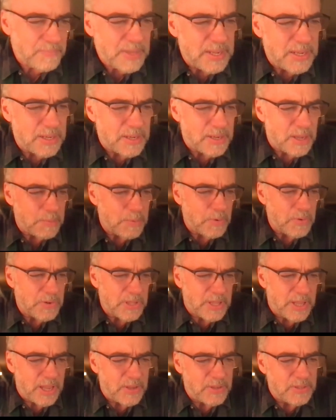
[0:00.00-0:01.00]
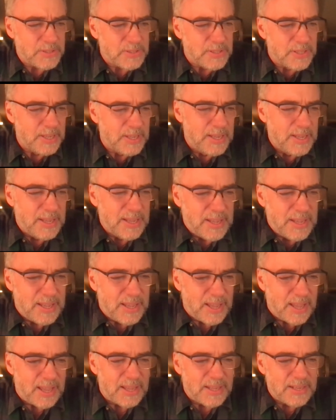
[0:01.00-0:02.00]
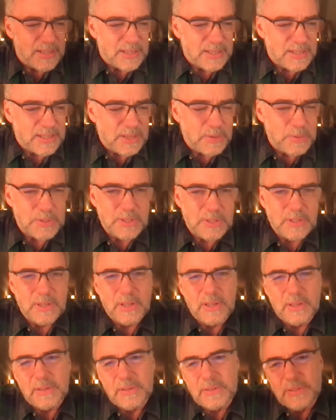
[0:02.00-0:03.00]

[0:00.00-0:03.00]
He had come over to the house and uh, he was a, a,